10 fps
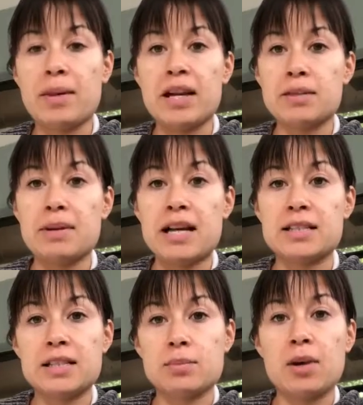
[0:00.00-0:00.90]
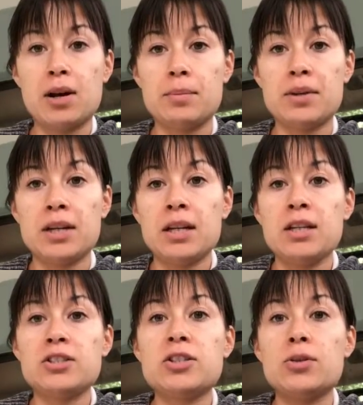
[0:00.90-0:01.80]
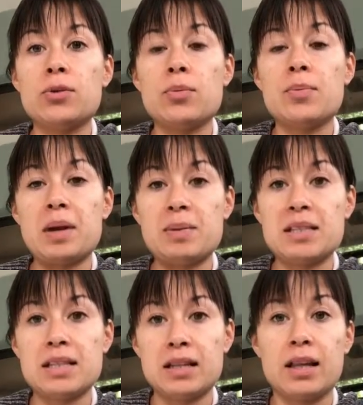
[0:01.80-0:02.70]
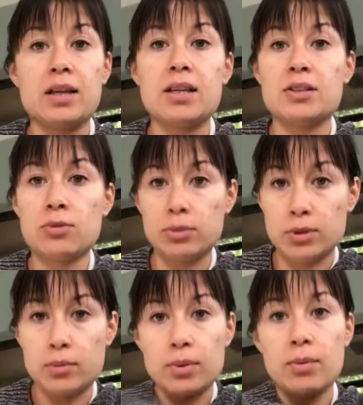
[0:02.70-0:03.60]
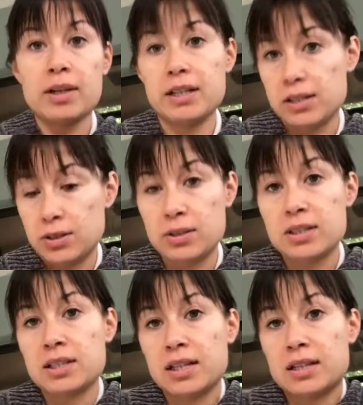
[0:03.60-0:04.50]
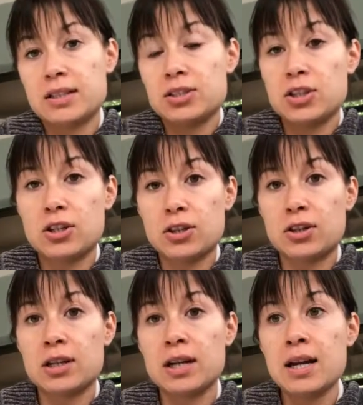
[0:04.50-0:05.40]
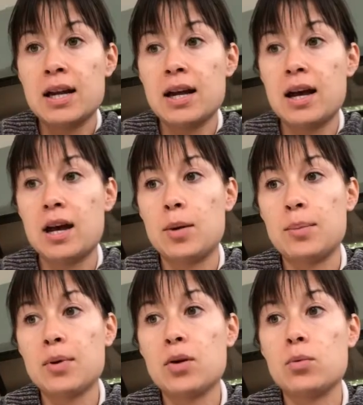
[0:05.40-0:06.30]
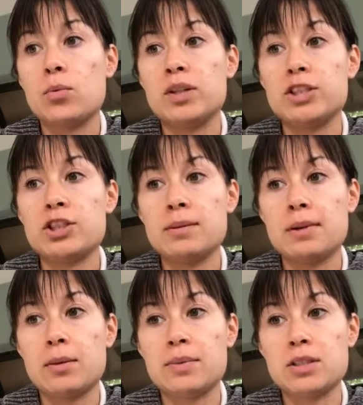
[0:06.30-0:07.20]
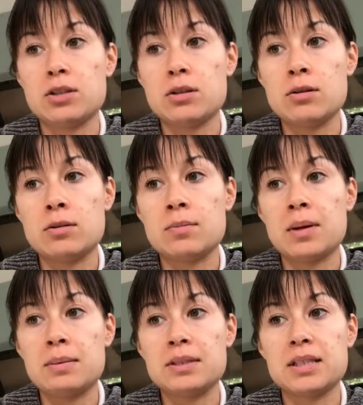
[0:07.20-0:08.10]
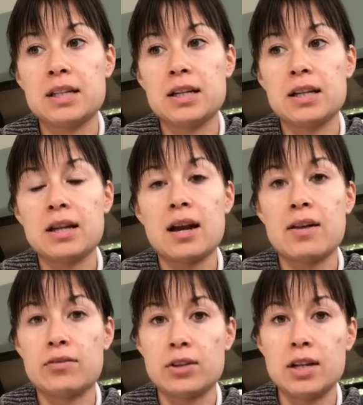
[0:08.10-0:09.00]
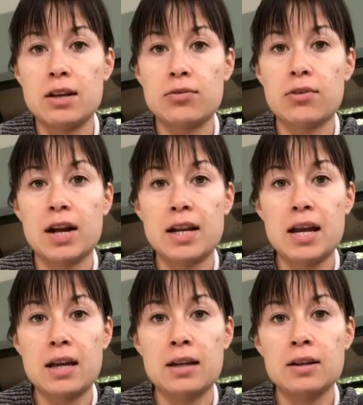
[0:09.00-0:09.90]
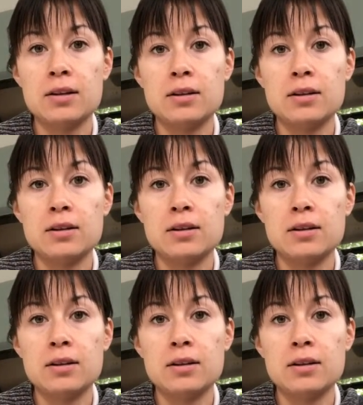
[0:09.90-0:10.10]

my husband asked his mom to babysit. Like he told her we wanted to do this thing in this year. Would she be open to babysitting every Friday?